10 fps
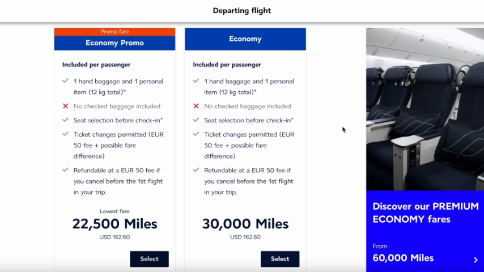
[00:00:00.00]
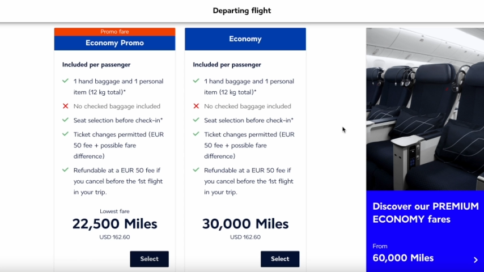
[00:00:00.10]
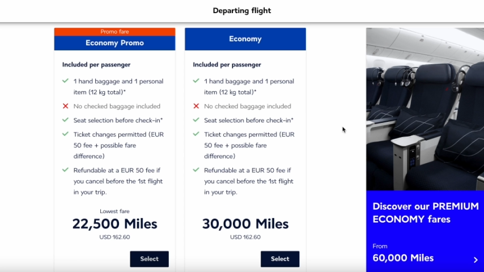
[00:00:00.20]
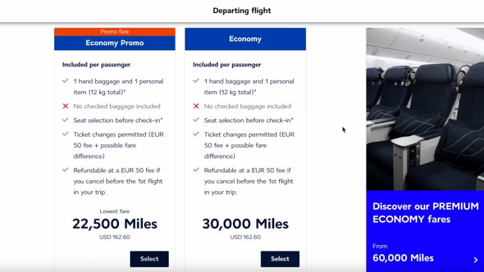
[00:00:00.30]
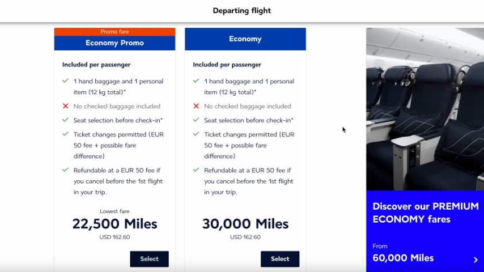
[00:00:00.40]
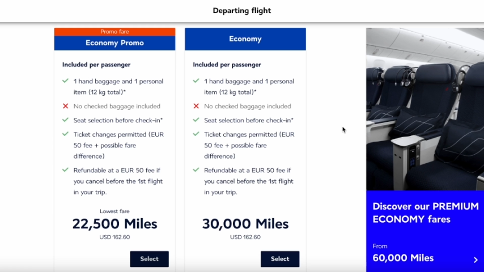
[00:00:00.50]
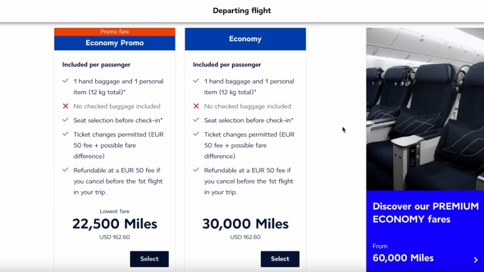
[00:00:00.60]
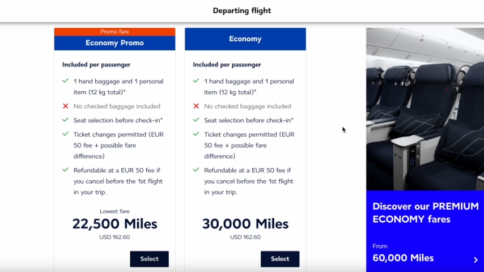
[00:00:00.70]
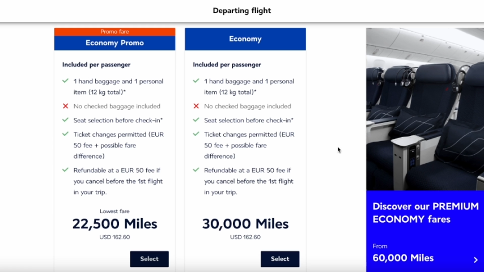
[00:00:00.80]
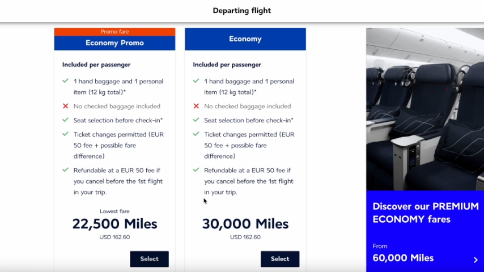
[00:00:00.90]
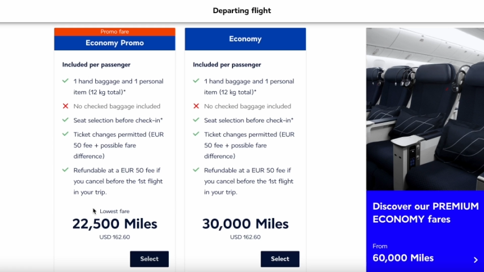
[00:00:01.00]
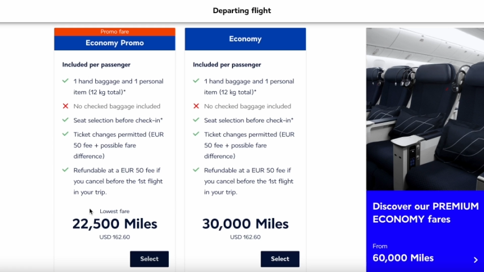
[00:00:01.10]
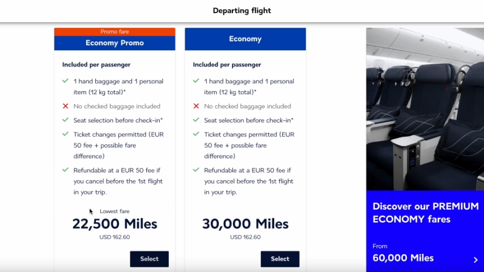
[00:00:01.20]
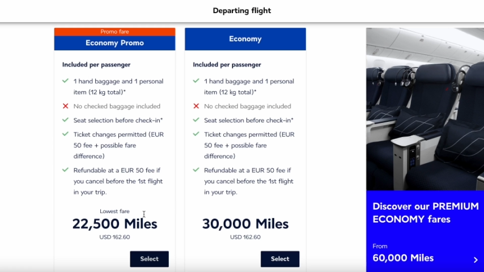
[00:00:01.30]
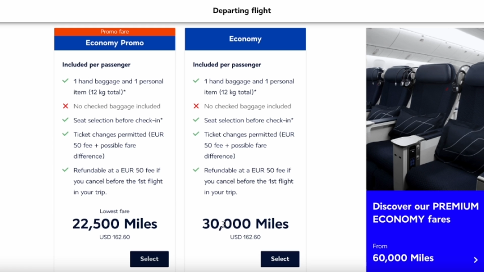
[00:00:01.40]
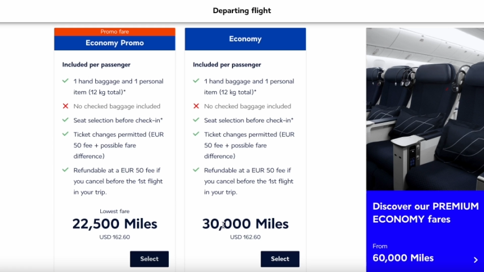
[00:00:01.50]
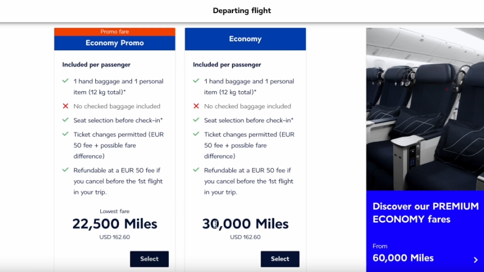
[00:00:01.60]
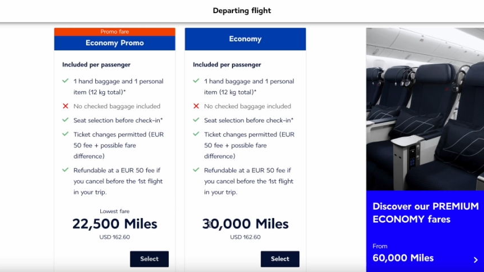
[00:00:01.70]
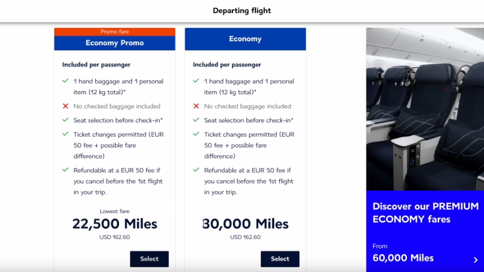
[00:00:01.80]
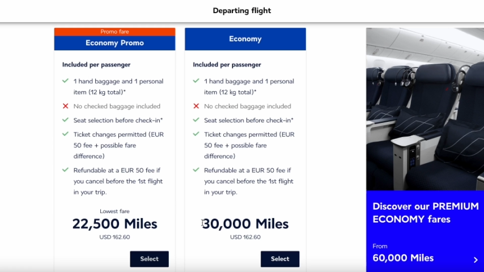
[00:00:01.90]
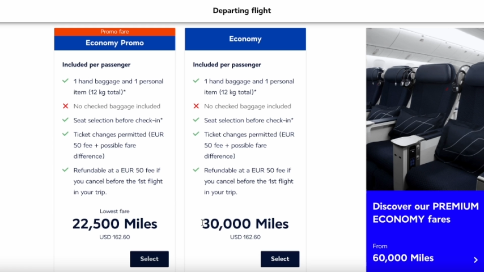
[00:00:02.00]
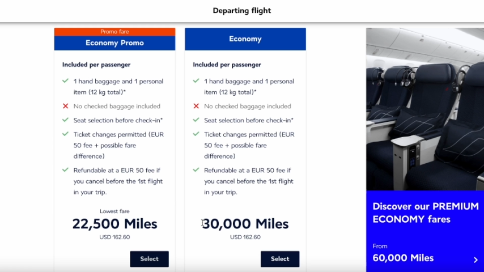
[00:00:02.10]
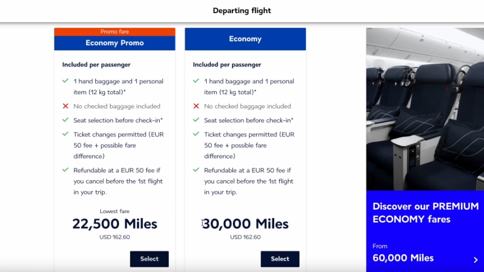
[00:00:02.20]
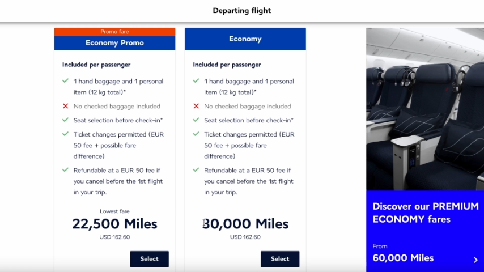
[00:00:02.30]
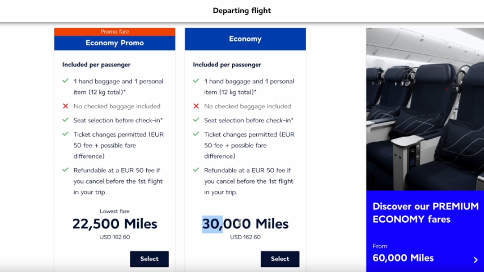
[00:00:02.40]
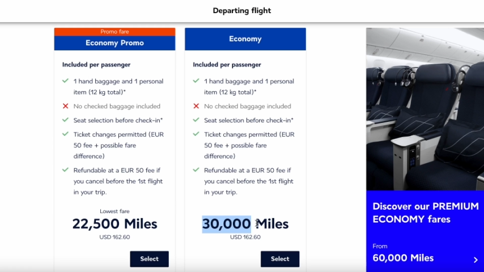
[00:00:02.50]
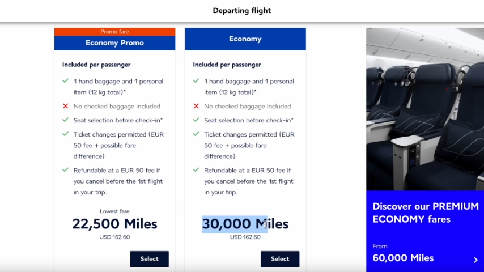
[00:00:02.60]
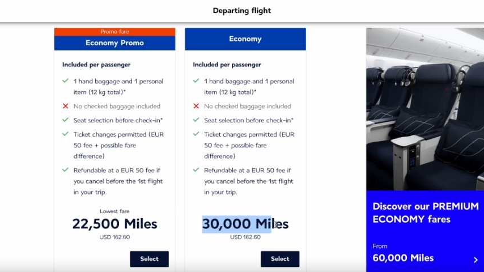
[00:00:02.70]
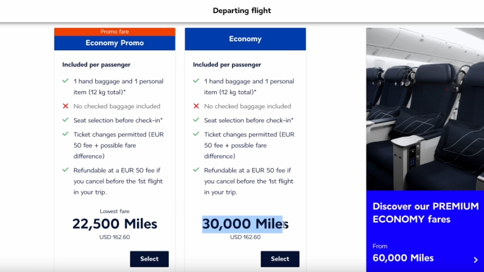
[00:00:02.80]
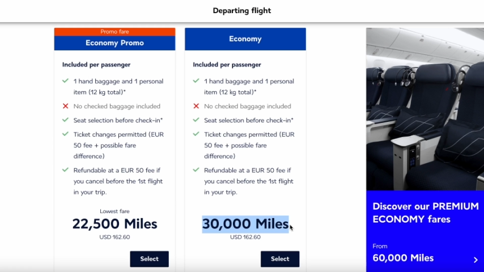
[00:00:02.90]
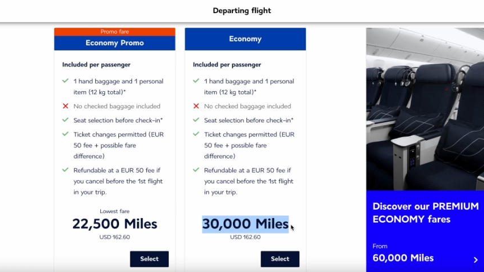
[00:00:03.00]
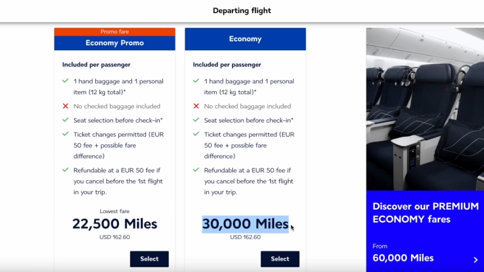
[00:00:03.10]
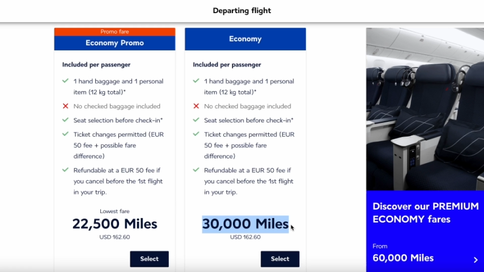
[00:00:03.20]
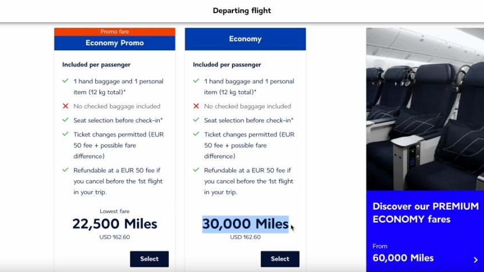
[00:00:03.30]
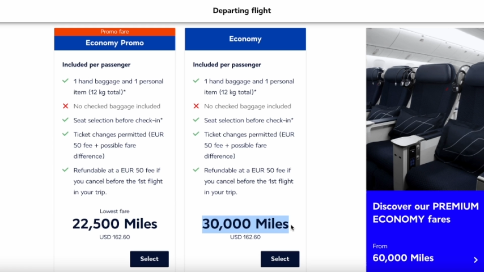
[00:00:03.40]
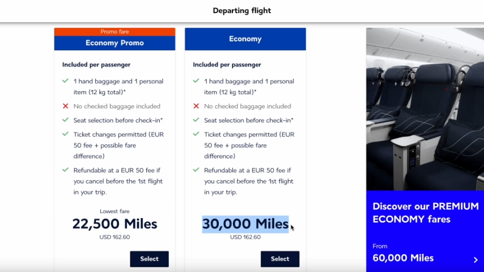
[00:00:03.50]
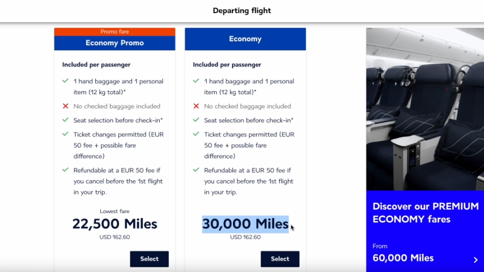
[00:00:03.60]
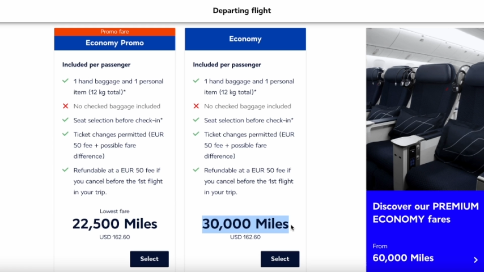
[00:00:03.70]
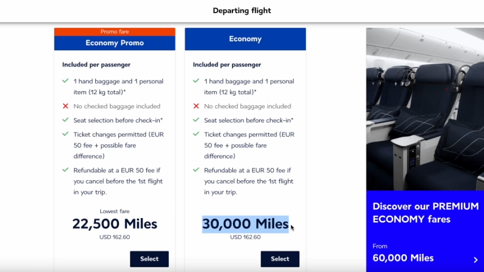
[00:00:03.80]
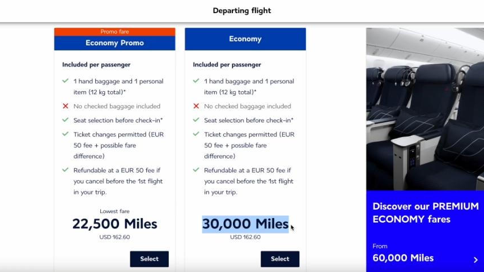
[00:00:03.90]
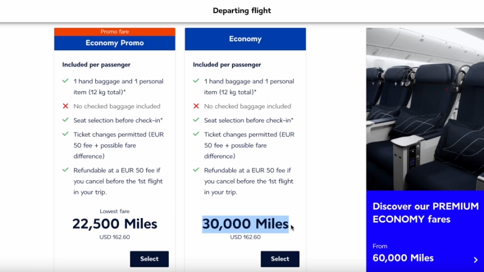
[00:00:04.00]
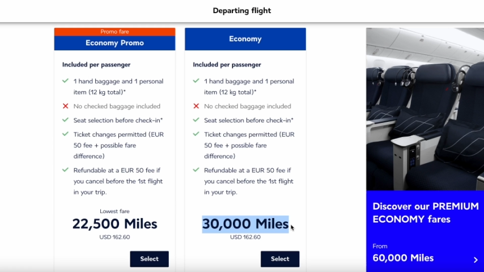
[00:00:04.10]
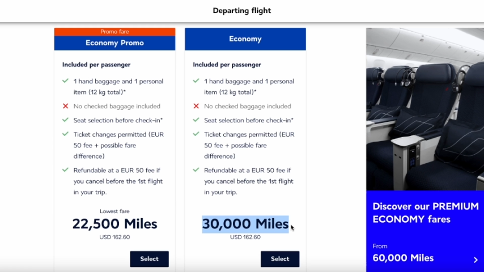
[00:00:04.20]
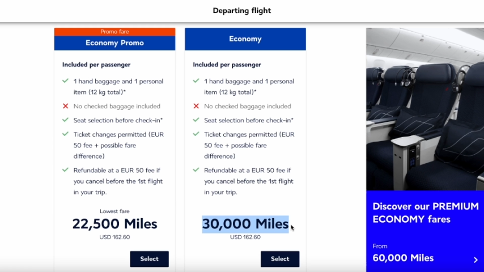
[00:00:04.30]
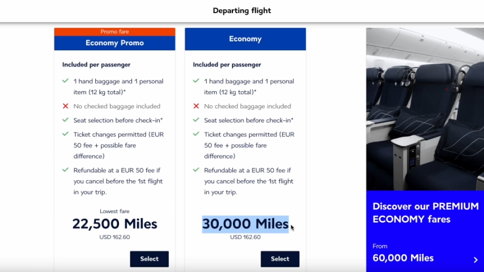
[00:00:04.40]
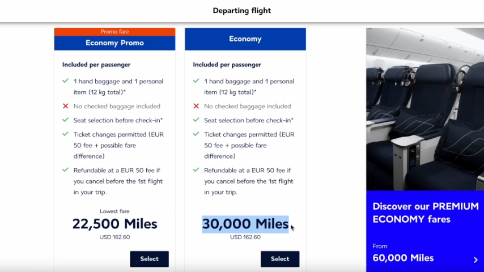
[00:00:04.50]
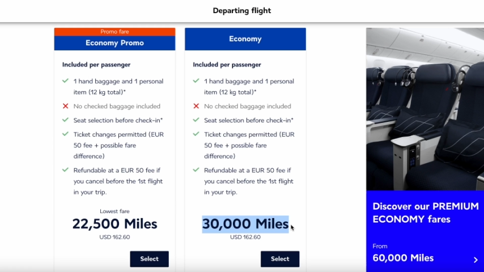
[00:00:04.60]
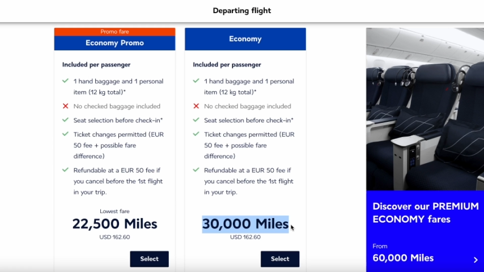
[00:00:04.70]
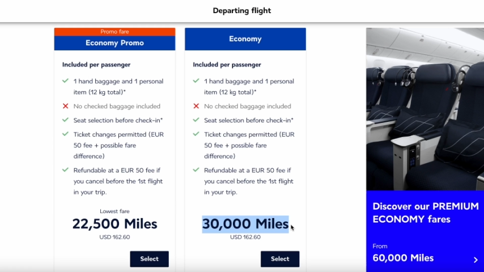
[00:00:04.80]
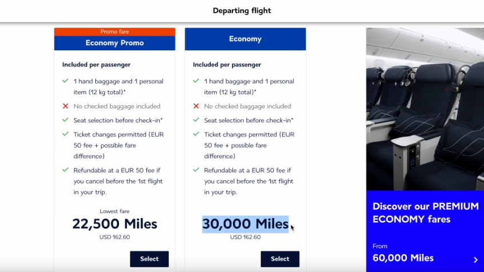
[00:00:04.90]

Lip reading: [unreadable: no face in view]